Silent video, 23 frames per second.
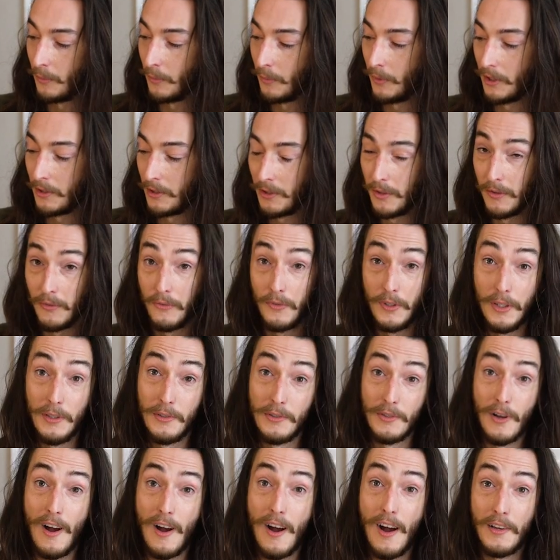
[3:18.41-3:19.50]
which
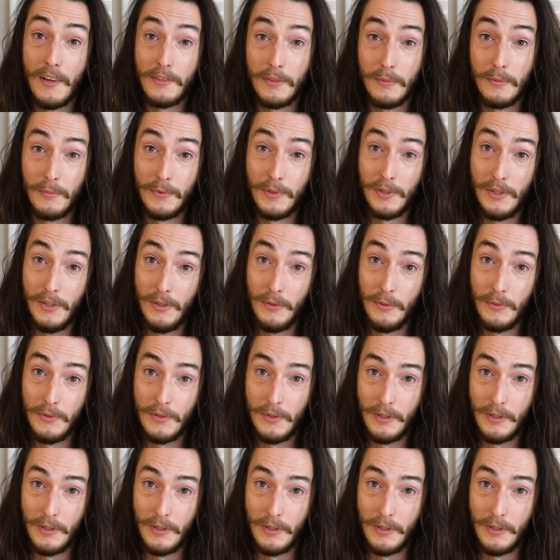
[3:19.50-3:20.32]
feels awesome to use.